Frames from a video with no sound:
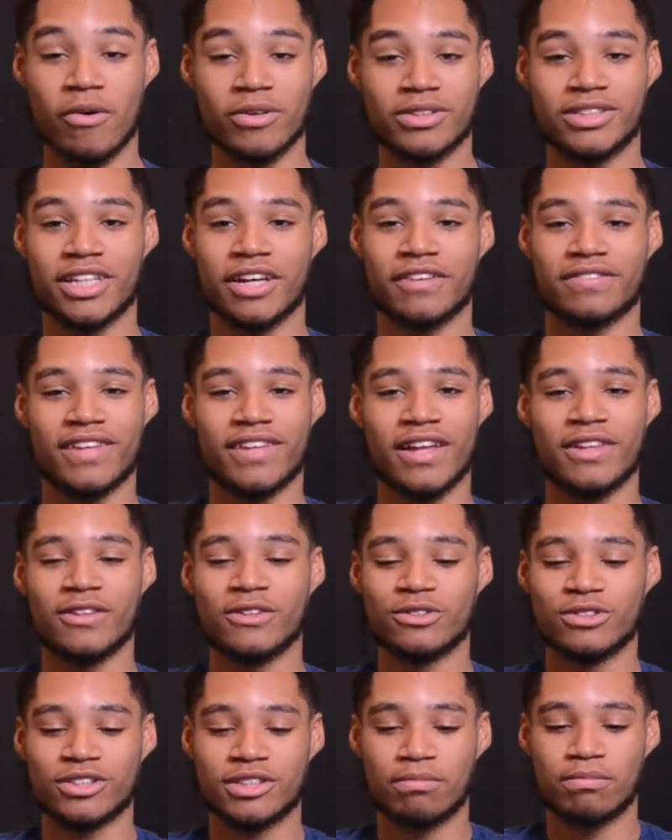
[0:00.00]
We'll see if they
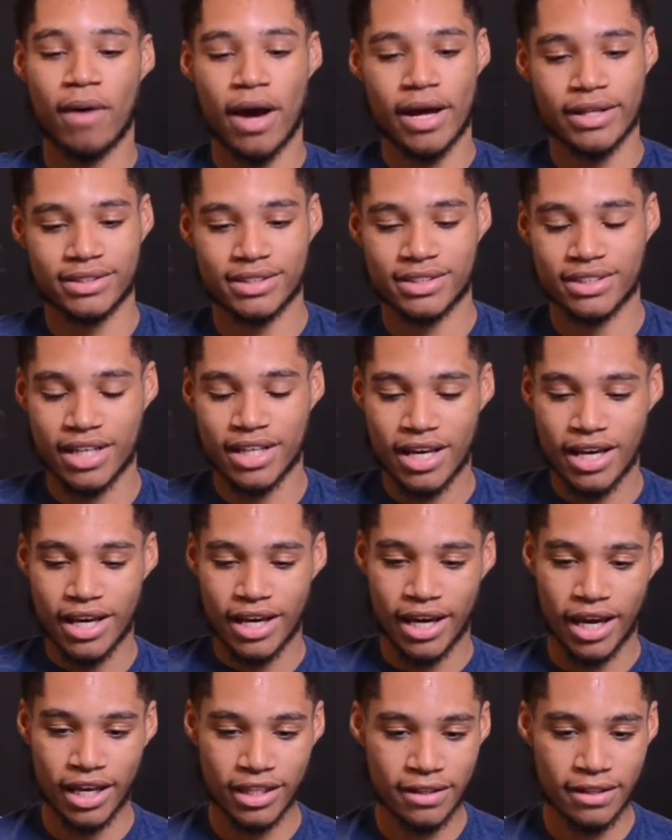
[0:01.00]
lose. But
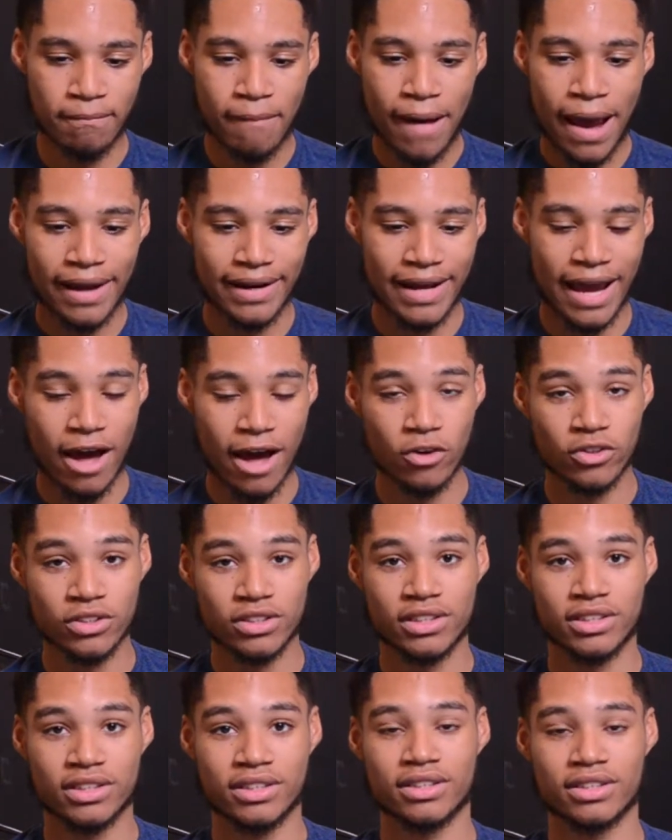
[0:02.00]
in the
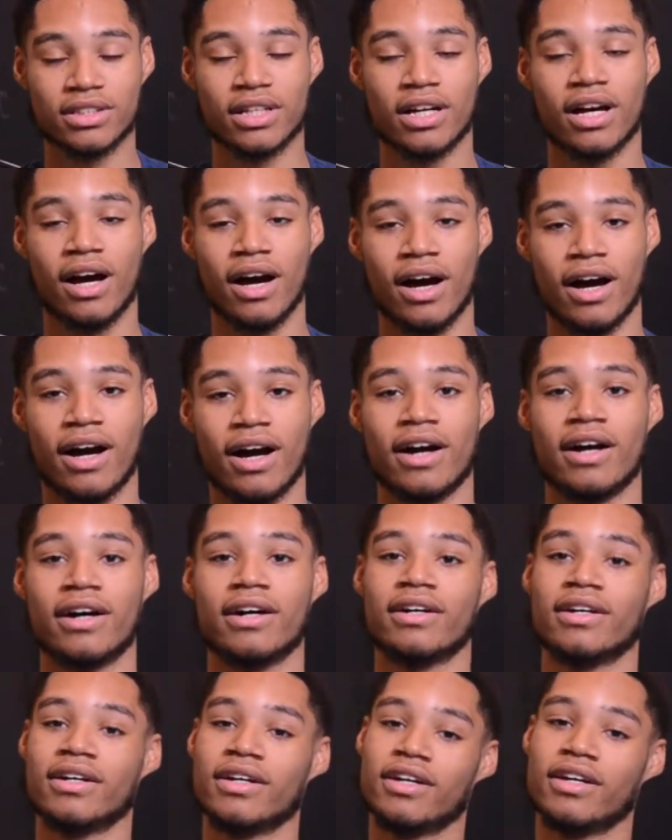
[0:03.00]
madhouse,
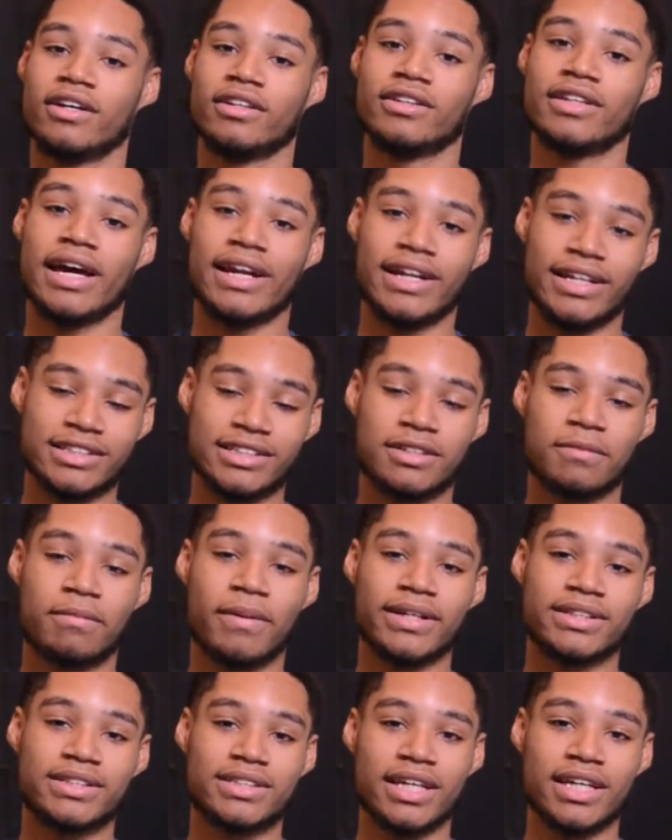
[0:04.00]
that is the
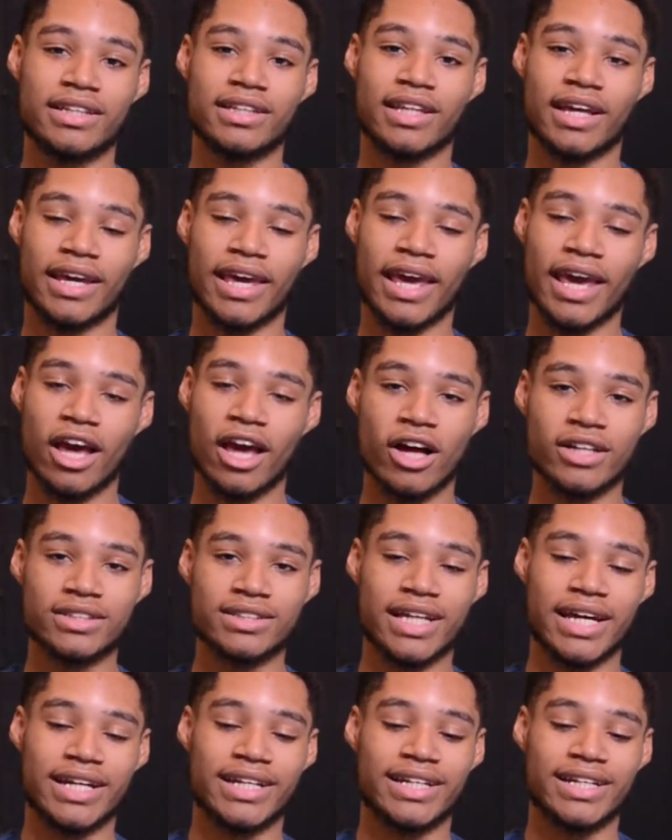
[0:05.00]
Big Ten, the chaos
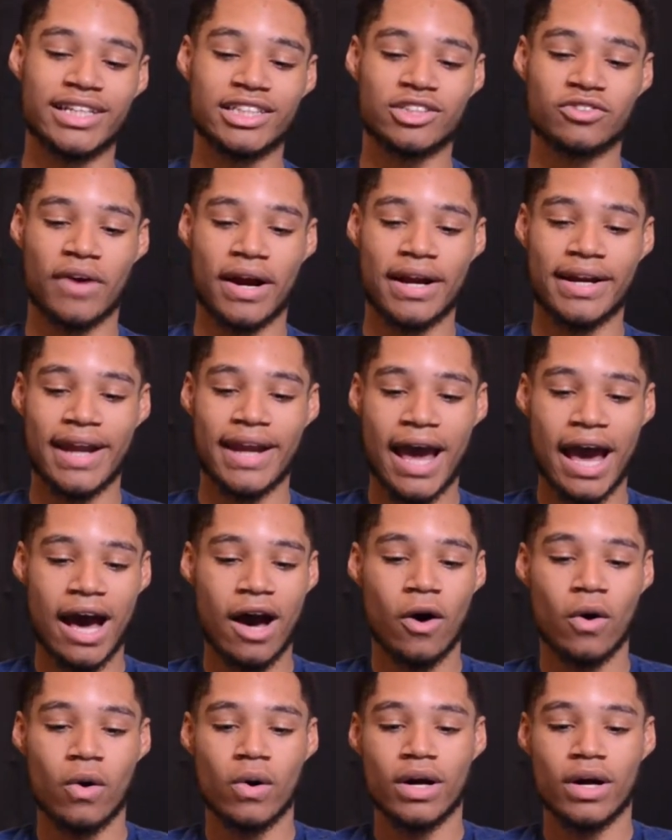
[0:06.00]
that it is right
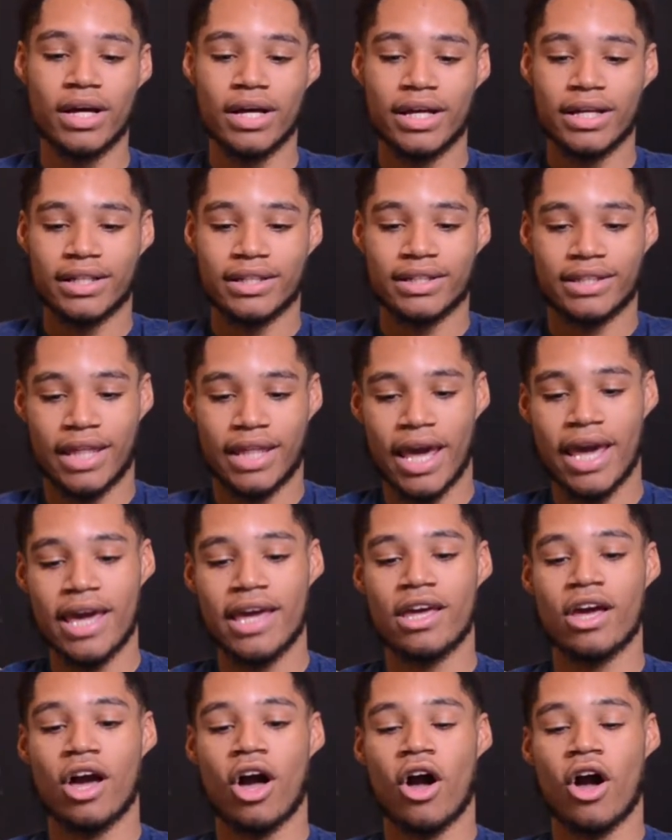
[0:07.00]
now,
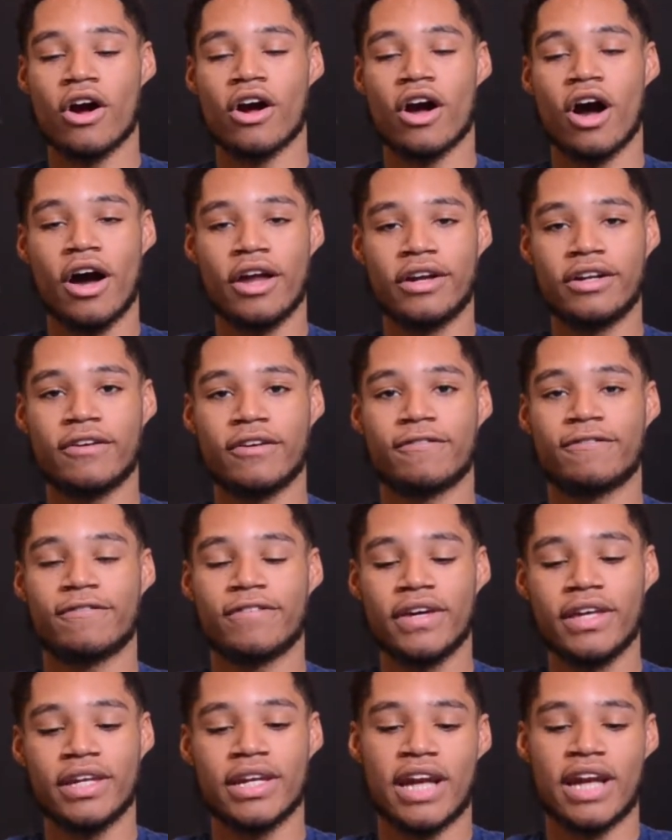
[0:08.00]
they are
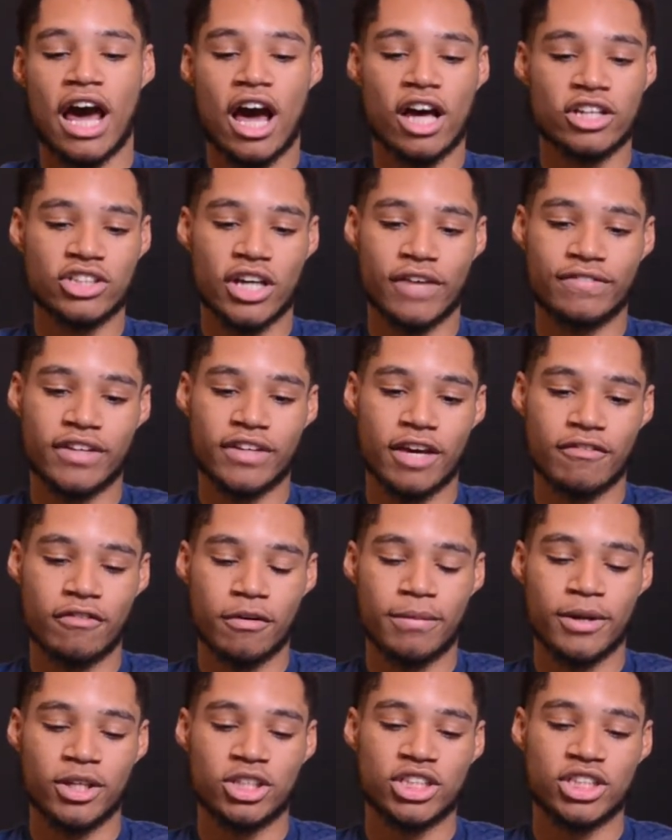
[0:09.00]
undefeated. I also have to give
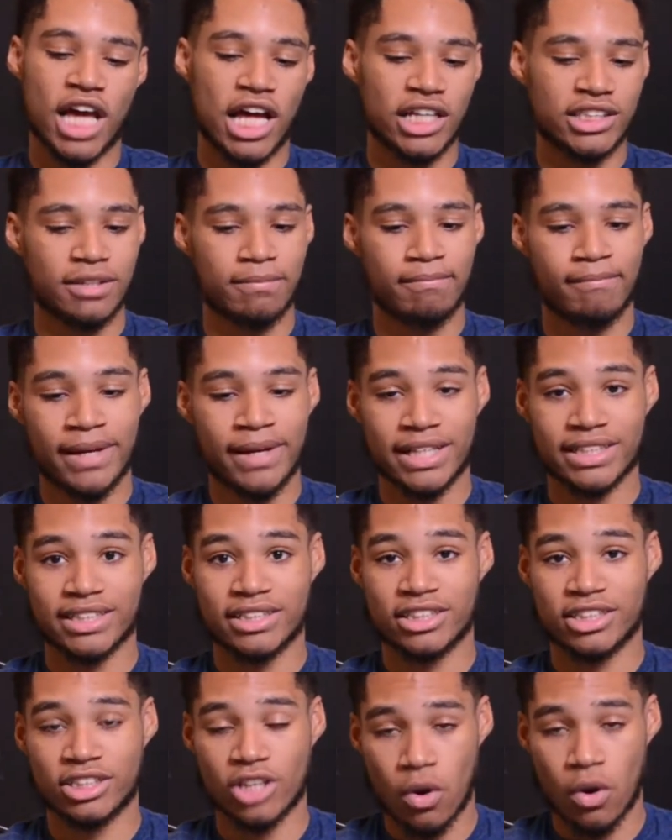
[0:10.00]
a big shout out to
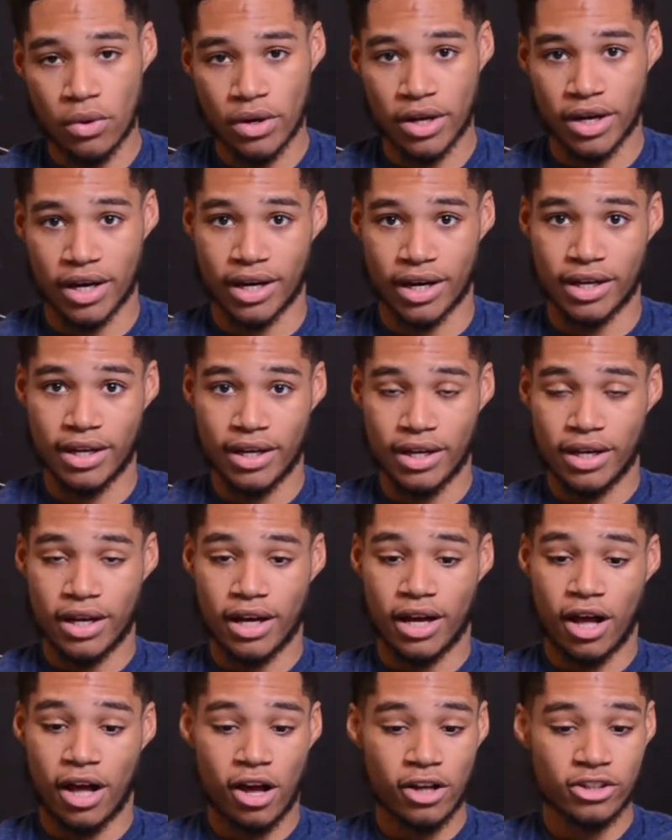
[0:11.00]
Minnesota.
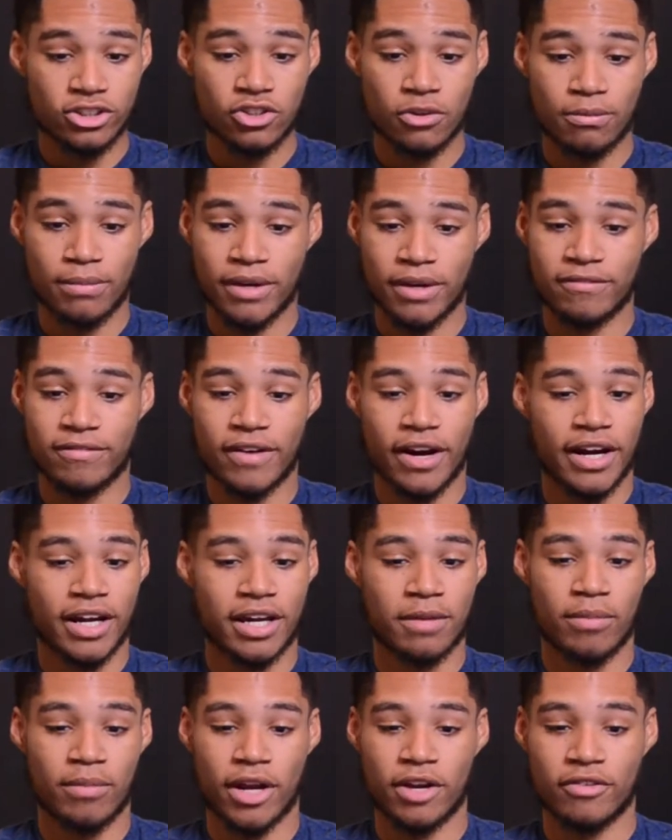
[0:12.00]
Also been very
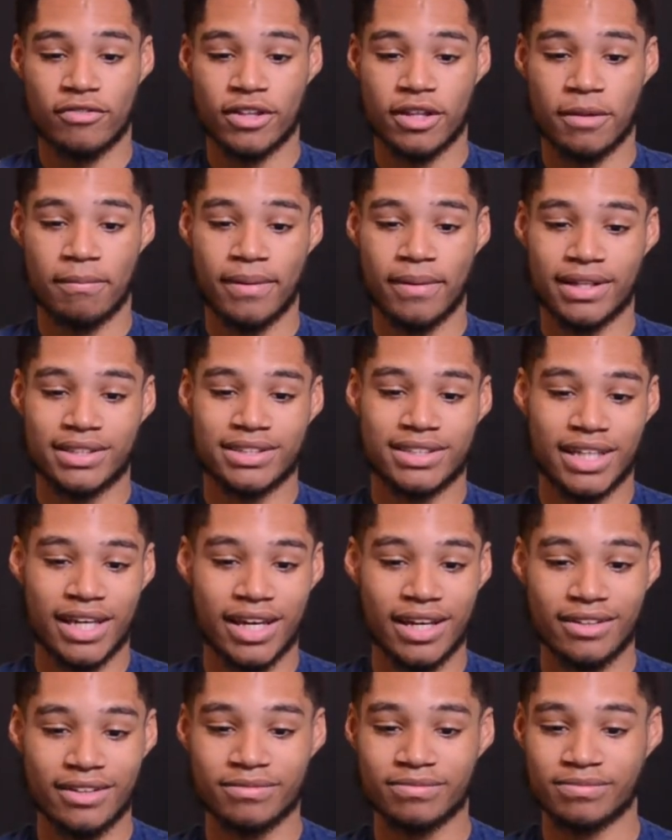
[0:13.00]
competitive in the Big
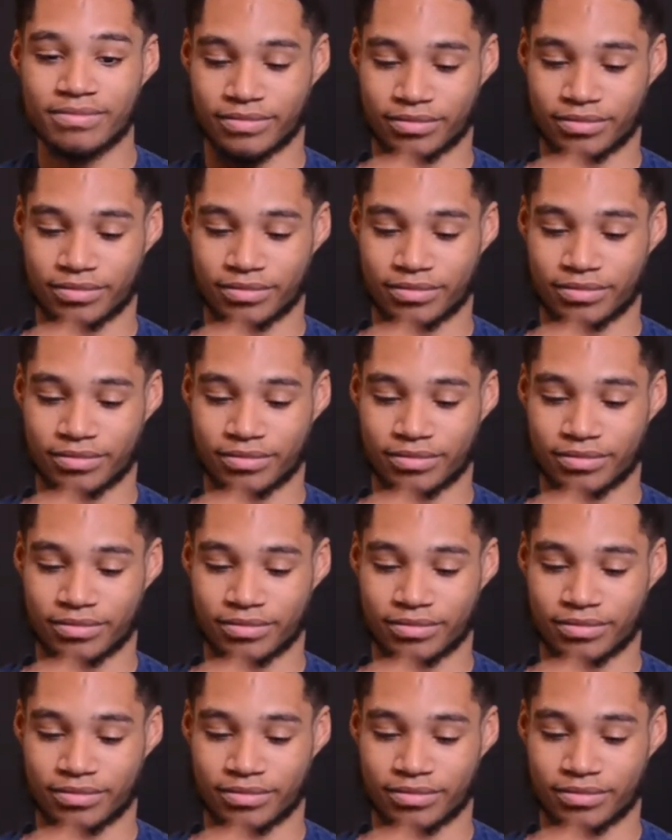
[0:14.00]
Ten.